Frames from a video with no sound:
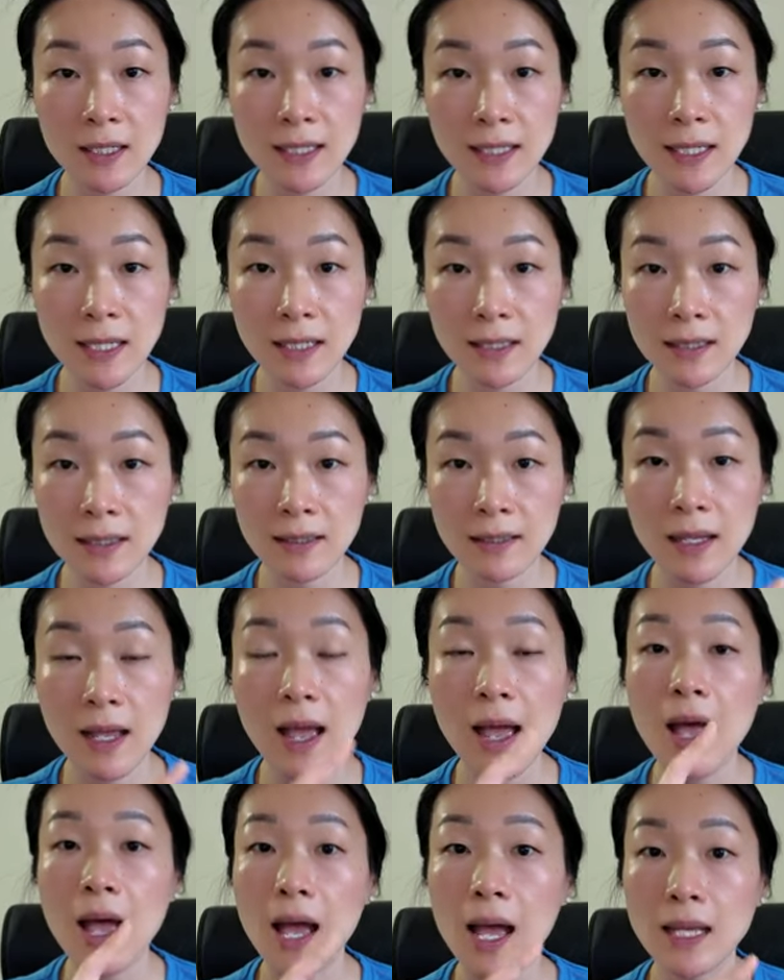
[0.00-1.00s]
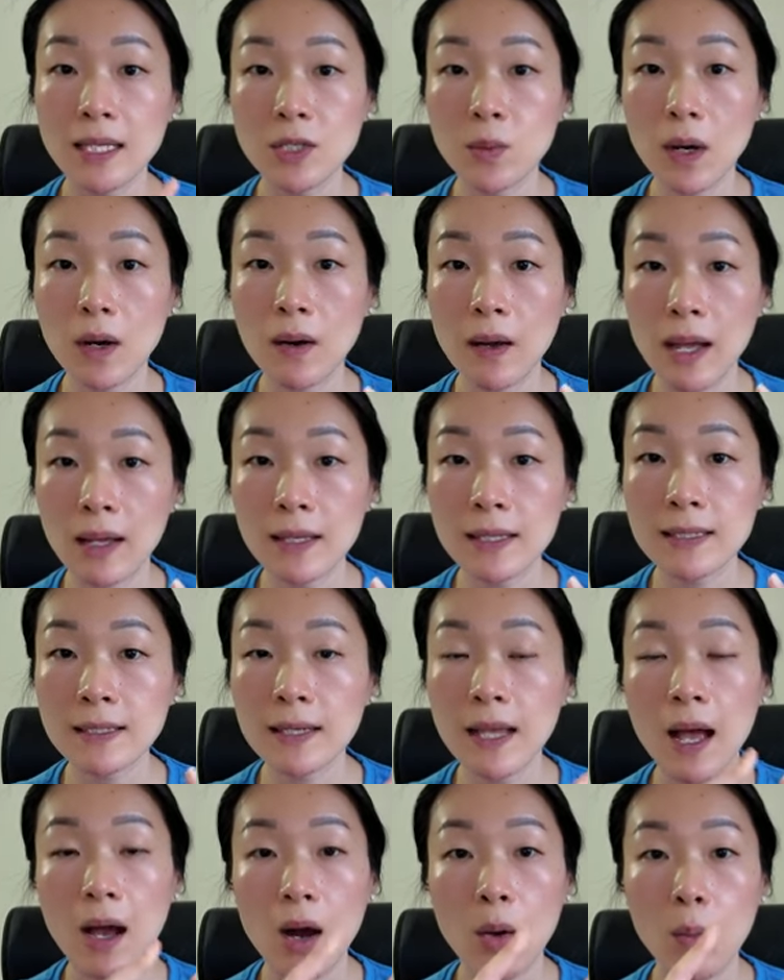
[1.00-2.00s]
seeds as well as
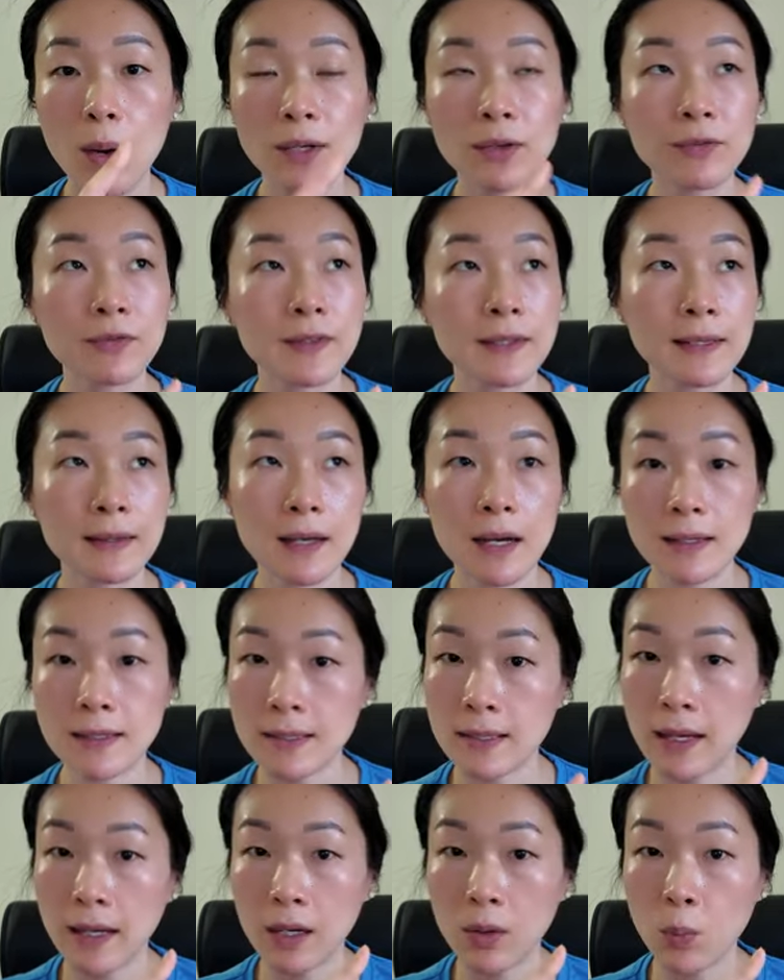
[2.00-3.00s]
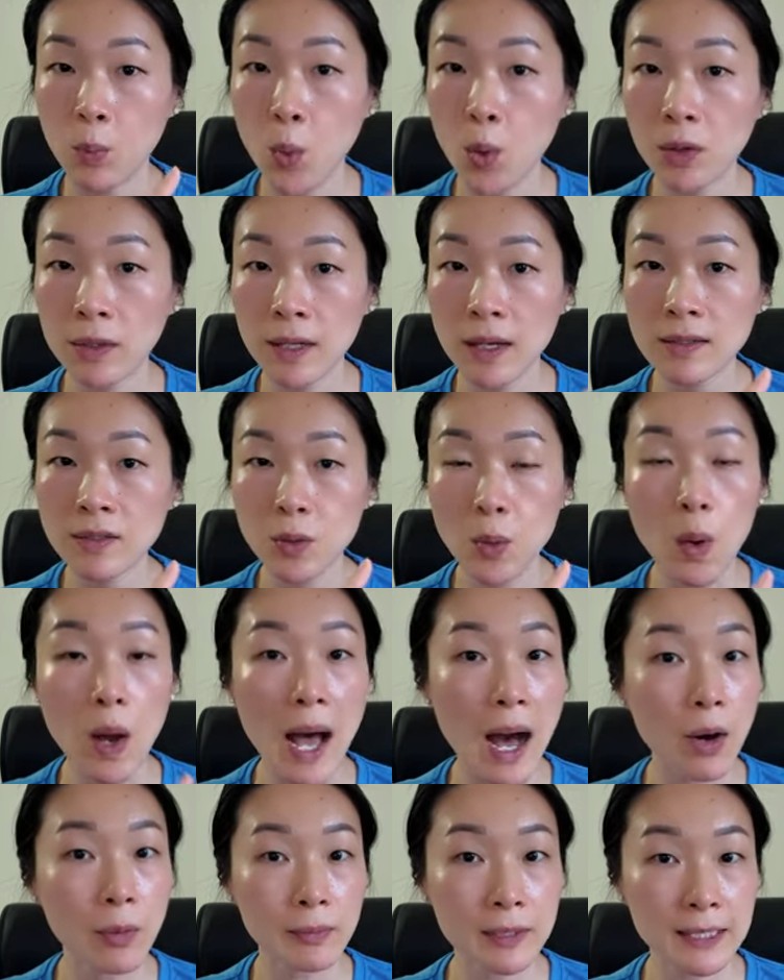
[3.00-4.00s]
one of the nuts like walnuts or
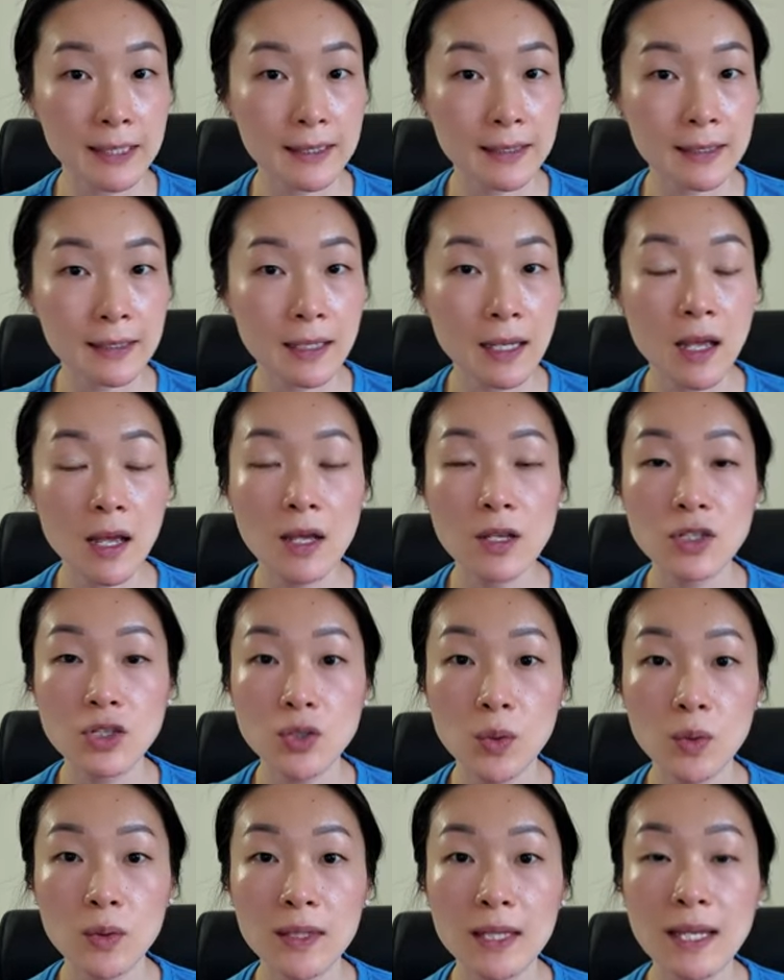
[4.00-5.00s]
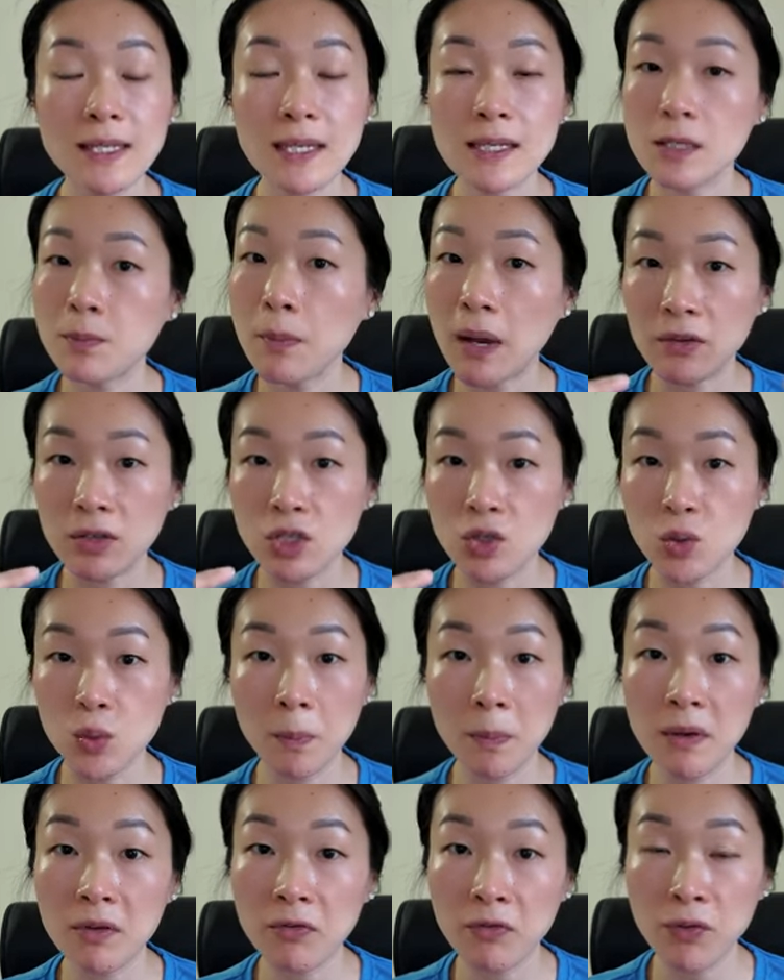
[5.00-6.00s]
almond. So this is my
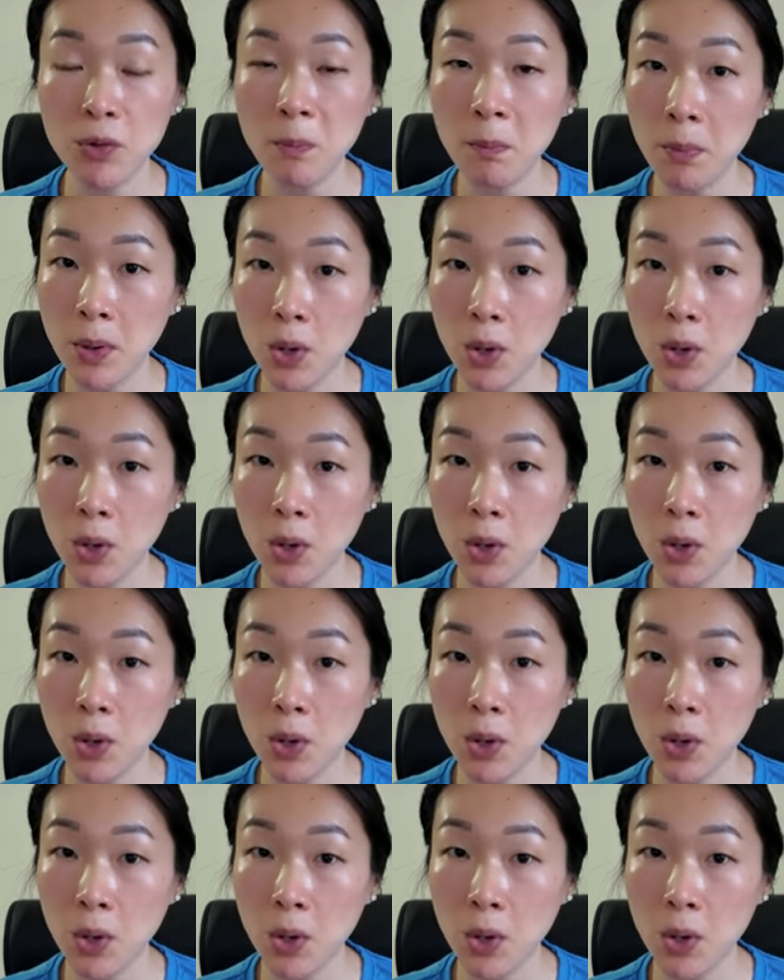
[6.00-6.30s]
superfood